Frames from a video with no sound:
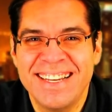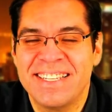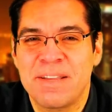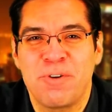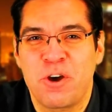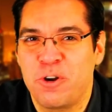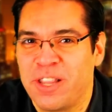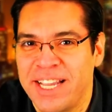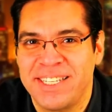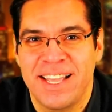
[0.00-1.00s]
Did someone go to
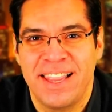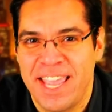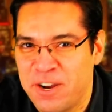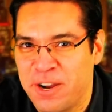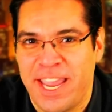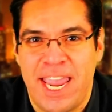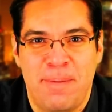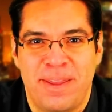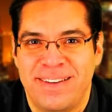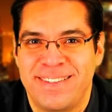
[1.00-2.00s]
a Laker
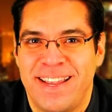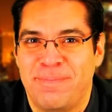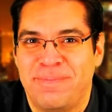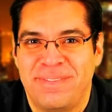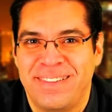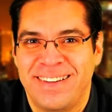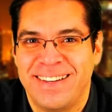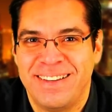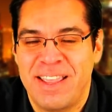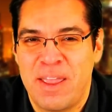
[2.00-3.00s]
game and say
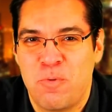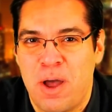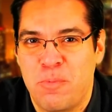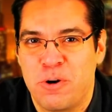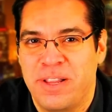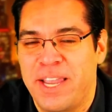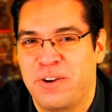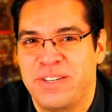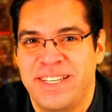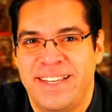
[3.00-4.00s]
and want more
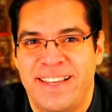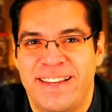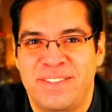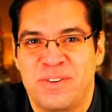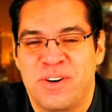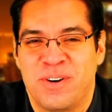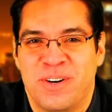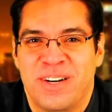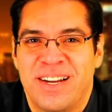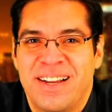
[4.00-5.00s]
Laker tickets,
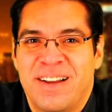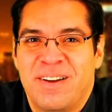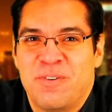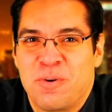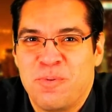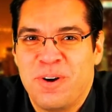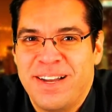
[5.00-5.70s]
or what?